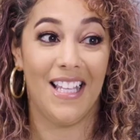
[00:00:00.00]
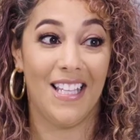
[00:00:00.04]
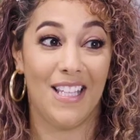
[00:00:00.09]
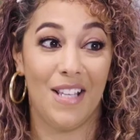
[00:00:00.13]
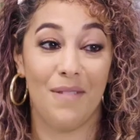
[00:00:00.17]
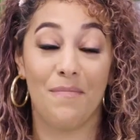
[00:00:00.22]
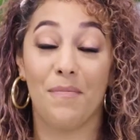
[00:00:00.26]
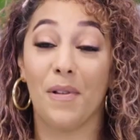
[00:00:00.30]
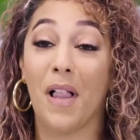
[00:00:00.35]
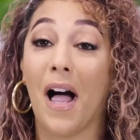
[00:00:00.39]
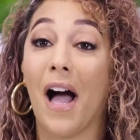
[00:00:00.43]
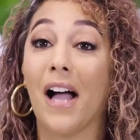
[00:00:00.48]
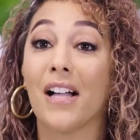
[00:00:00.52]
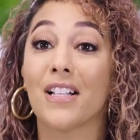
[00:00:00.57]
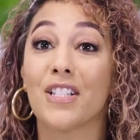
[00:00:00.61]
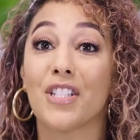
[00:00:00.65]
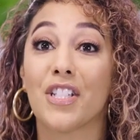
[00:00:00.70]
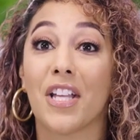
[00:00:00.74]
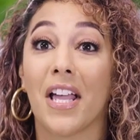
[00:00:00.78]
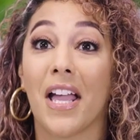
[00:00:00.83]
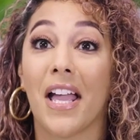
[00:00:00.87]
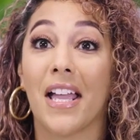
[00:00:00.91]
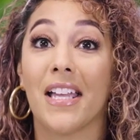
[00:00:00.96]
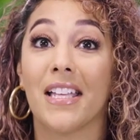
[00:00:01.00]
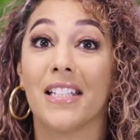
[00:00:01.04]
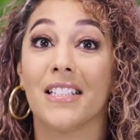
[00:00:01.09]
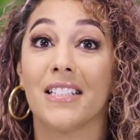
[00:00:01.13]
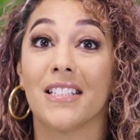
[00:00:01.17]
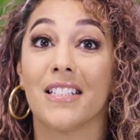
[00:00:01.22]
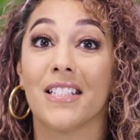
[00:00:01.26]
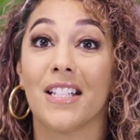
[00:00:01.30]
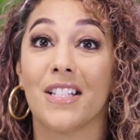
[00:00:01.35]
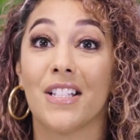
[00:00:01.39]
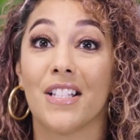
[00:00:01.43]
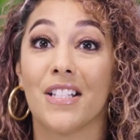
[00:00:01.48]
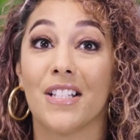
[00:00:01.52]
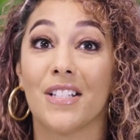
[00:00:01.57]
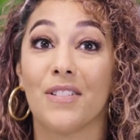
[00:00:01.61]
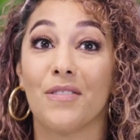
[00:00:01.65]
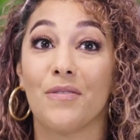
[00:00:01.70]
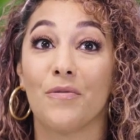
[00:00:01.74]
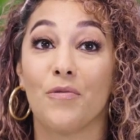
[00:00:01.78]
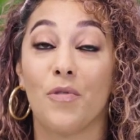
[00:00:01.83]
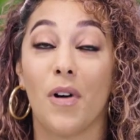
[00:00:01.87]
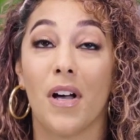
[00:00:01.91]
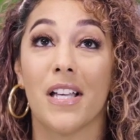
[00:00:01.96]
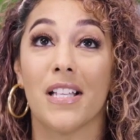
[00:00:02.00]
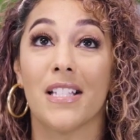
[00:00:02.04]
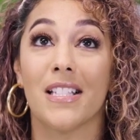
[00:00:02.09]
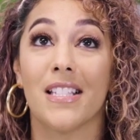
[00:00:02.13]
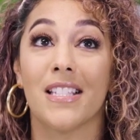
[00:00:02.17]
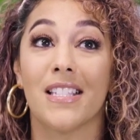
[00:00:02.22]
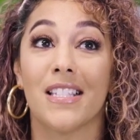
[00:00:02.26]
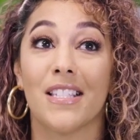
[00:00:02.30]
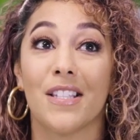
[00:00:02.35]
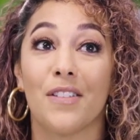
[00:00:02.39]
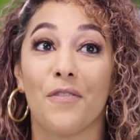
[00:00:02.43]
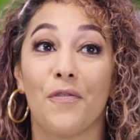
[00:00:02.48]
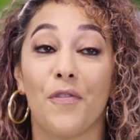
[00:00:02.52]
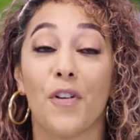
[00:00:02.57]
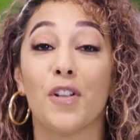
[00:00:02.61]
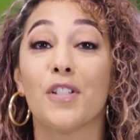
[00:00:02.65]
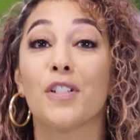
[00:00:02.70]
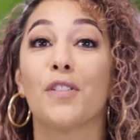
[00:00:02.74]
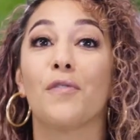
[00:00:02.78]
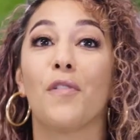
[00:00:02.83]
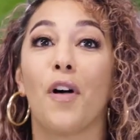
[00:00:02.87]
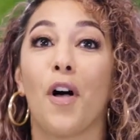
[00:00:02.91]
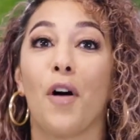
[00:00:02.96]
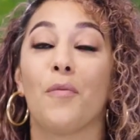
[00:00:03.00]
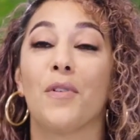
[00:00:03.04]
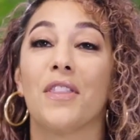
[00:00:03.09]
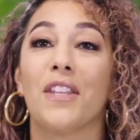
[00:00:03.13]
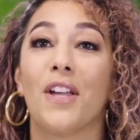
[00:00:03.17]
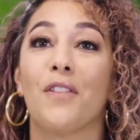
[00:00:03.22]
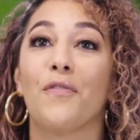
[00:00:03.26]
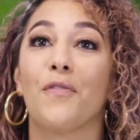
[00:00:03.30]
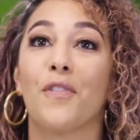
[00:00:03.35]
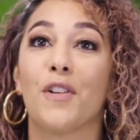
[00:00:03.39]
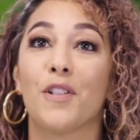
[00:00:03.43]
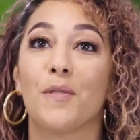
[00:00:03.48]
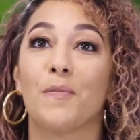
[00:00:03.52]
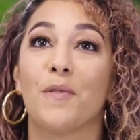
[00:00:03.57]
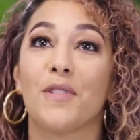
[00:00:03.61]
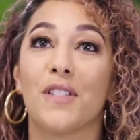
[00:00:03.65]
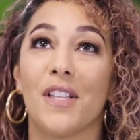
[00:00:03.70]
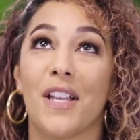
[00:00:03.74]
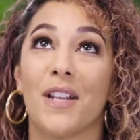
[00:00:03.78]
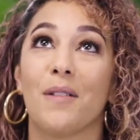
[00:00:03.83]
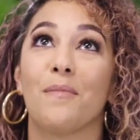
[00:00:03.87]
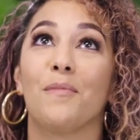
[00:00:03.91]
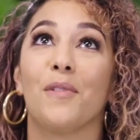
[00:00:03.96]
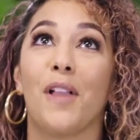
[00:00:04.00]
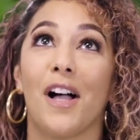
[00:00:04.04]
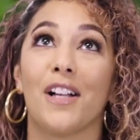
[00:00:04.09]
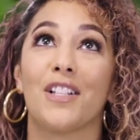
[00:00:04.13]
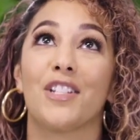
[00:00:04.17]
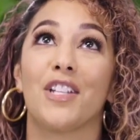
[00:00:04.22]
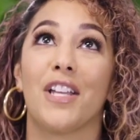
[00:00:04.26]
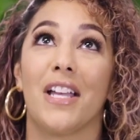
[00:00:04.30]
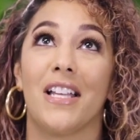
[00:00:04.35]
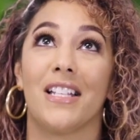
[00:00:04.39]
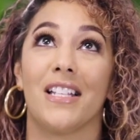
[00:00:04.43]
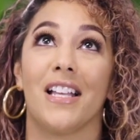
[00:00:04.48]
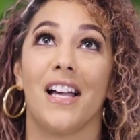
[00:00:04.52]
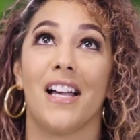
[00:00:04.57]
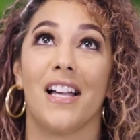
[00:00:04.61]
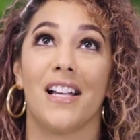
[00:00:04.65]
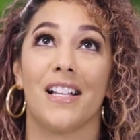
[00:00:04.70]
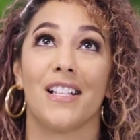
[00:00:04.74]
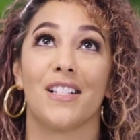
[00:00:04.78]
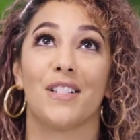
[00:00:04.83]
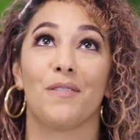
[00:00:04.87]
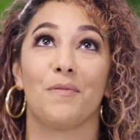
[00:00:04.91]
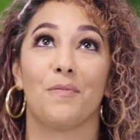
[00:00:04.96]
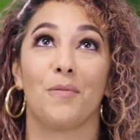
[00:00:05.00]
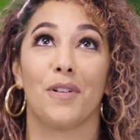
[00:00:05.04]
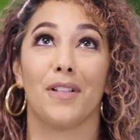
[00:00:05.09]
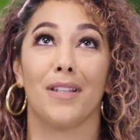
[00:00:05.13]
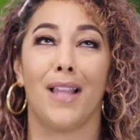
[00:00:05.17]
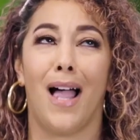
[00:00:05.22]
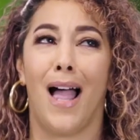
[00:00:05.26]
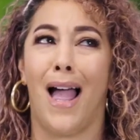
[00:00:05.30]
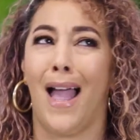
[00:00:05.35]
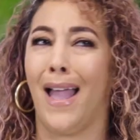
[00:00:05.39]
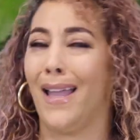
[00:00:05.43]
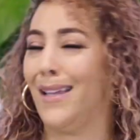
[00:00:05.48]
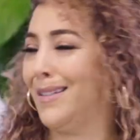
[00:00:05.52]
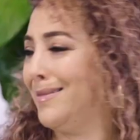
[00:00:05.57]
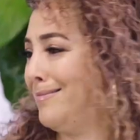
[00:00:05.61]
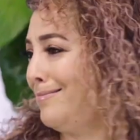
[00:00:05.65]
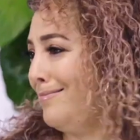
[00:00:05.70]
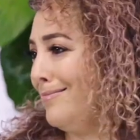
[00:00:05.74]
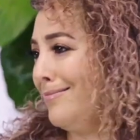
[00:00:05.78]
blockchain was, first of all, when they first presented blockchain to us, we're like,